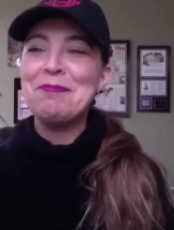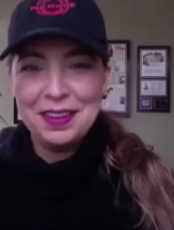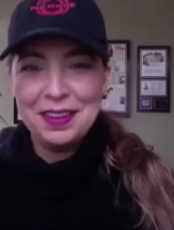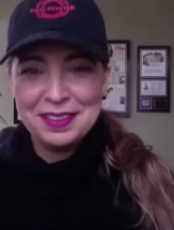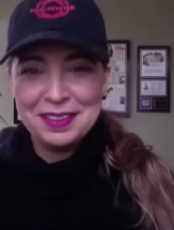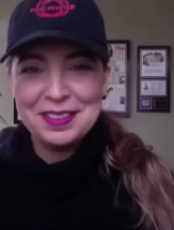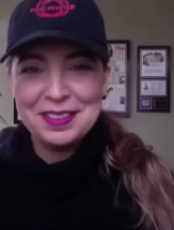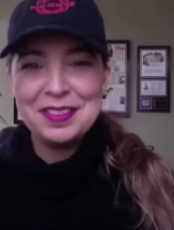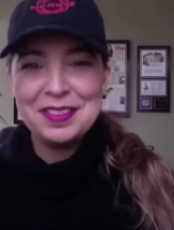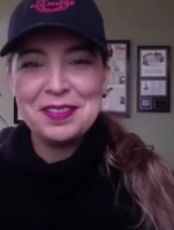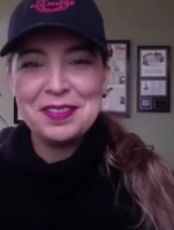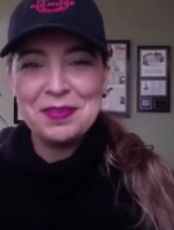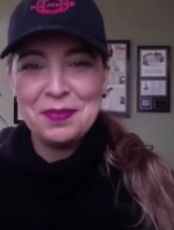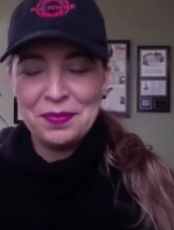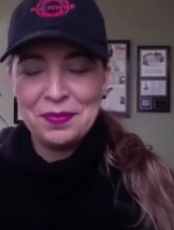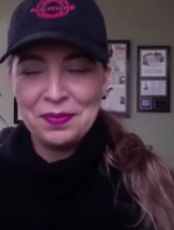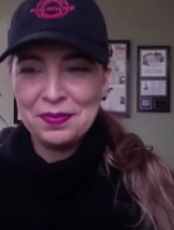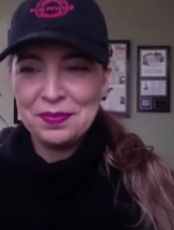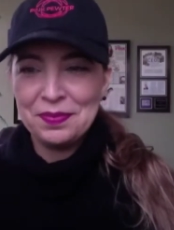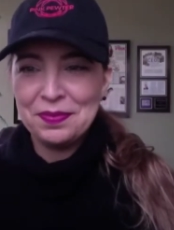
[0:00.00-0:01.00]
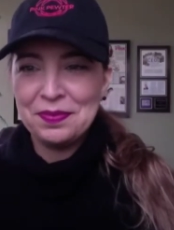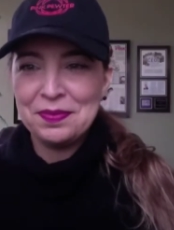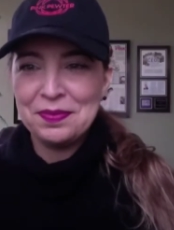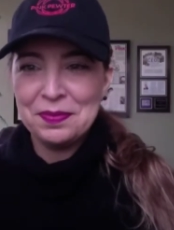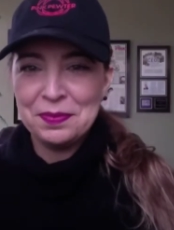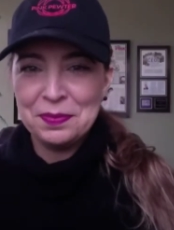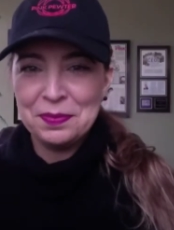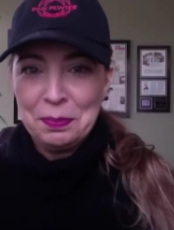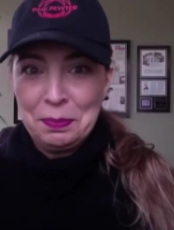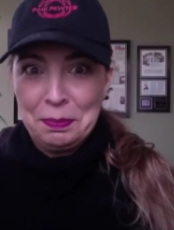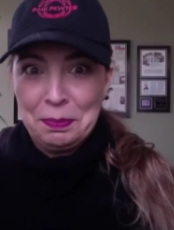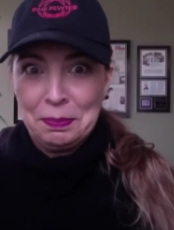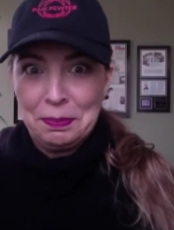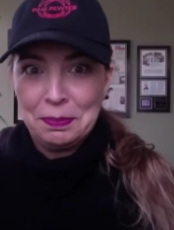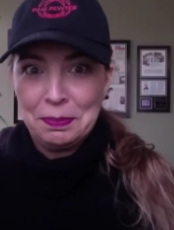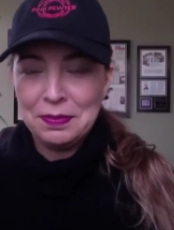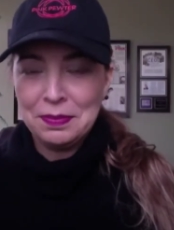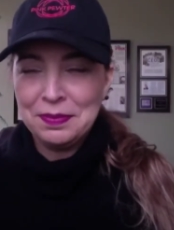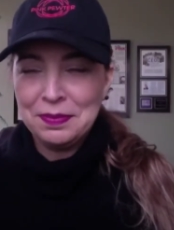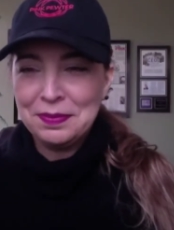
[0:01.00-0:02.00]
before I start
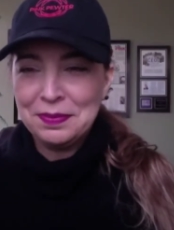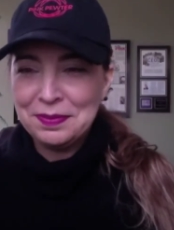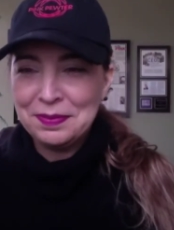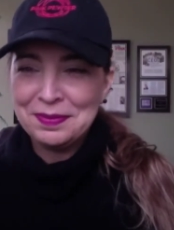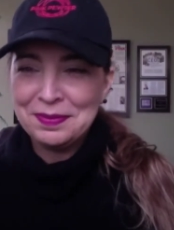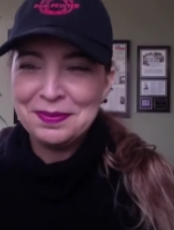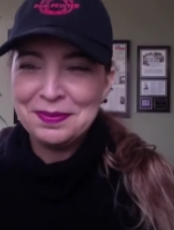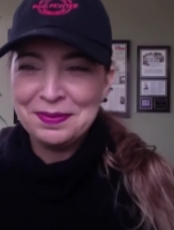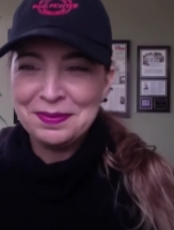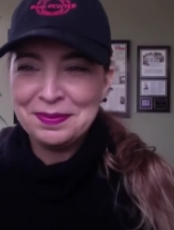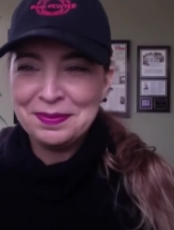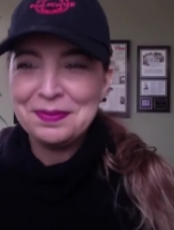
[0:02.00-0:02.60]
anything, the